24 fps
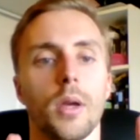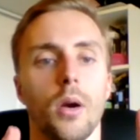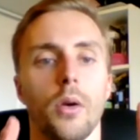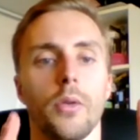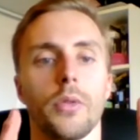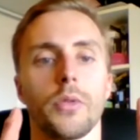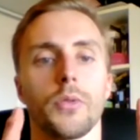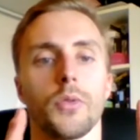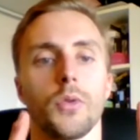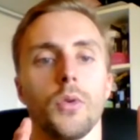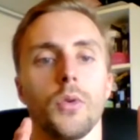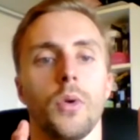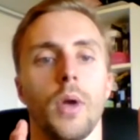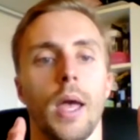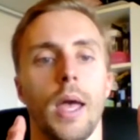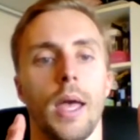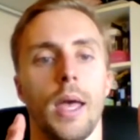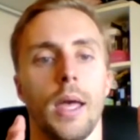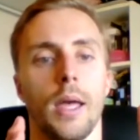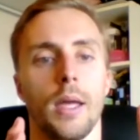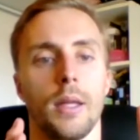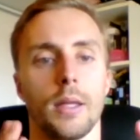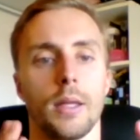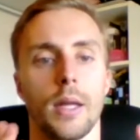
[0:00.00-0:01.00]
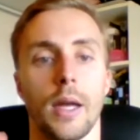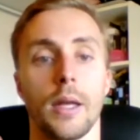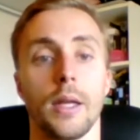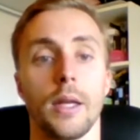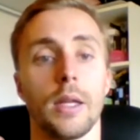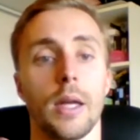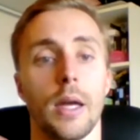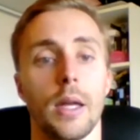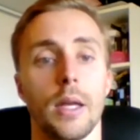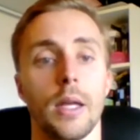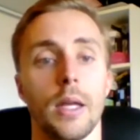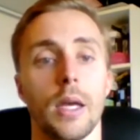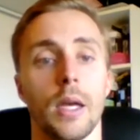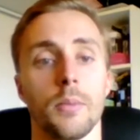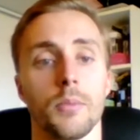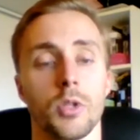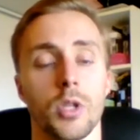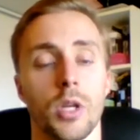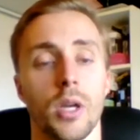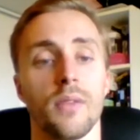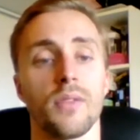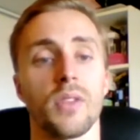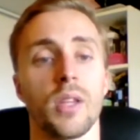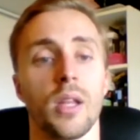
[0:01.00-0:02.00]
go through a 90-90 hip
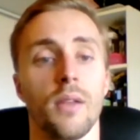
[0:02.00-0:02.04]
shift.